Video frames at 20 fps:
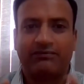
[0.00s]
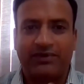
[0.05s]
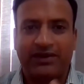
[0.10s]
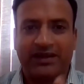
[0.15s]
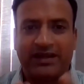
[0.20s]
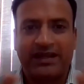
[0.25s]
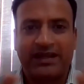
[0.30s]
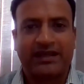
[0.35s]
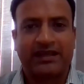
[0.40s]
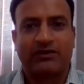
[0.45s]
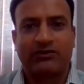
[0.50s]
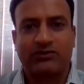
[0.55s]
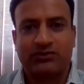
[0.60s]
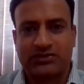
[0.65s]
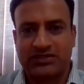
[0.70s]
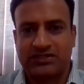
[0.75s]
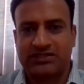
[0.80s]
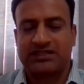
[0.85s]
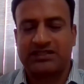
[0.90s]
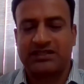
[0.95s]
fintech
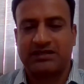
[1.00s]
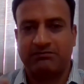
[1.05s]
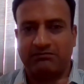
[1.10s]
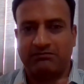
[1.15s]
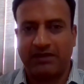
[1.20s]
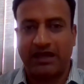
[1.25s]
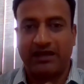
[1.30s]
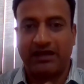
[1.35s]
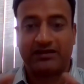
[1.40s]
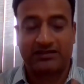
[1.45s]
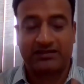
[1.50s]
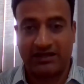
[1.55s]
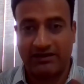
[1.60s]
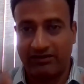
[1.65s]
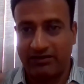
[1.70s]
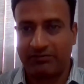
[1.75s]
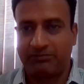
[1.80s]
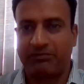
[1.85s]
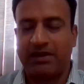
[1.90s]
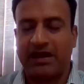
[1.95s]
ecosystem and its
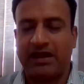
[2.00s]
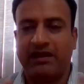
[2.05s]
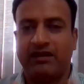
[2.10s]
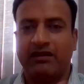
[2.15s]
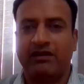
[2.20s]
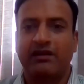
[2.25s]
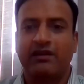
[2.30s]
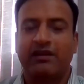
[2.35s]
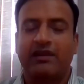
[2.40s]
development